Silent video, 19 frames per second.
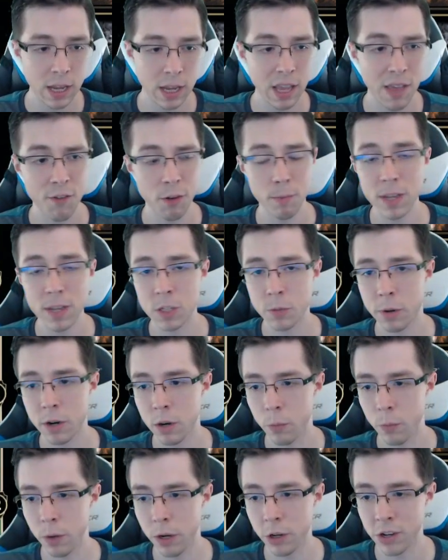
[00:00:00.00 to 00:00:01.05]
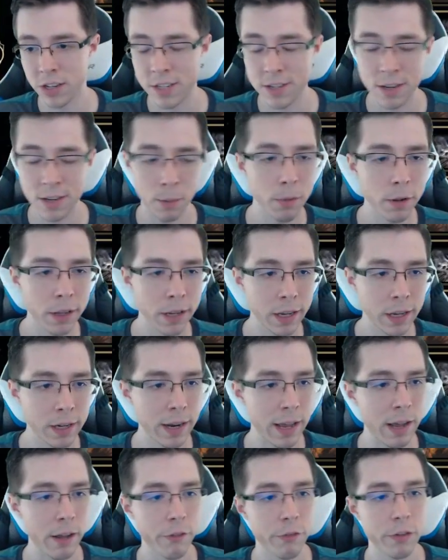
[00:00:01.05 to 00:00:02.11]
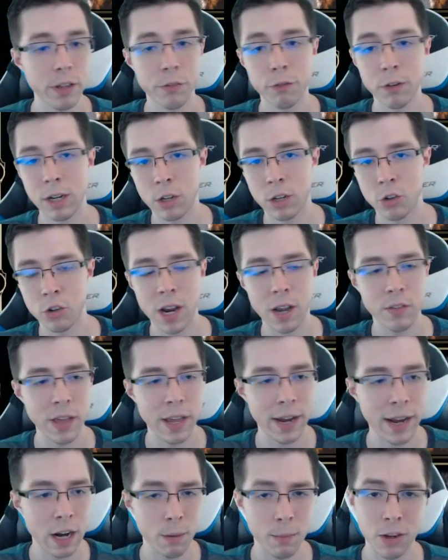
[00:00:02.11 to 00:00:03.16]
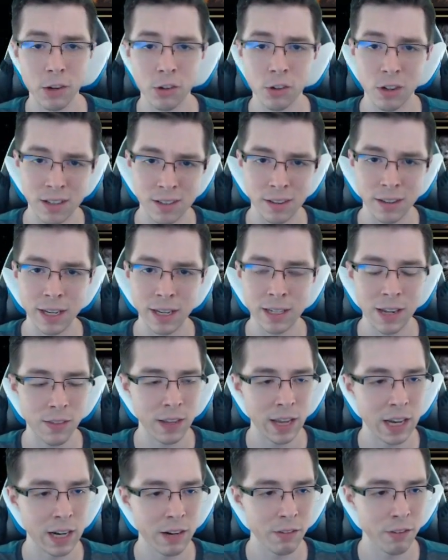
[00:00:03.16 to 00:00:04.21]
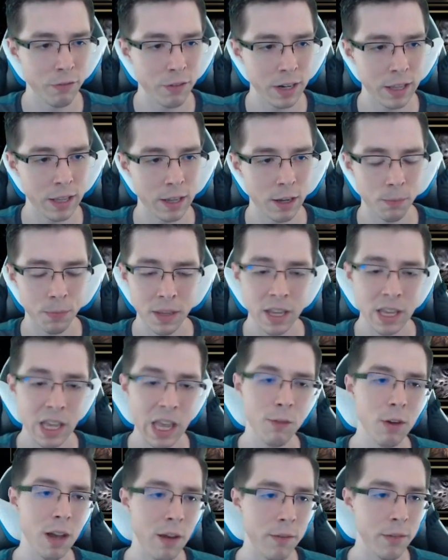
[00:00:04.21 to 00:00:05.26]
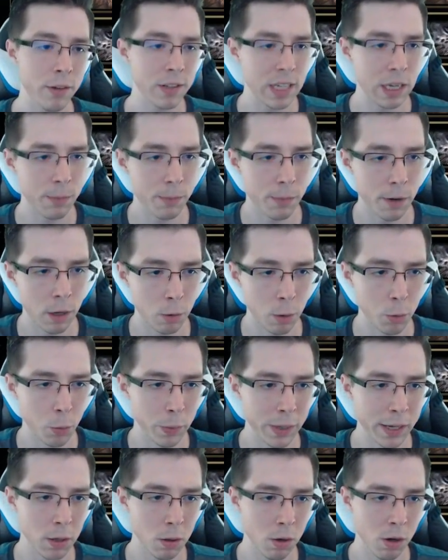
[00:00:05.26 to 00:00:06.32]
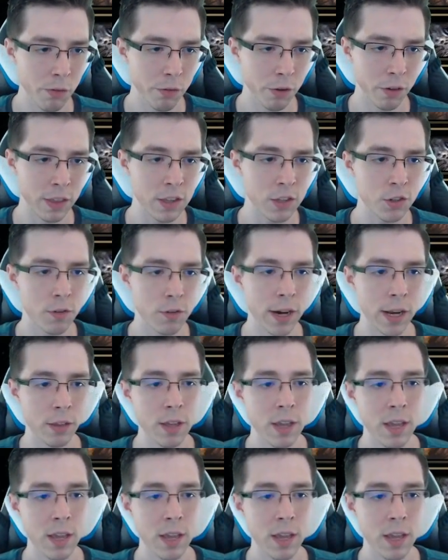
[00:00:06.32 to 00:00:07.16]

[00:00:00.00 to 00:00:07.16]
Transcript: If you missed part 1, you're just stumbling in now, feel free to check that out. I'll make sure it's linked at the end of the video if you haven't seen part 1 where we go over the Strength,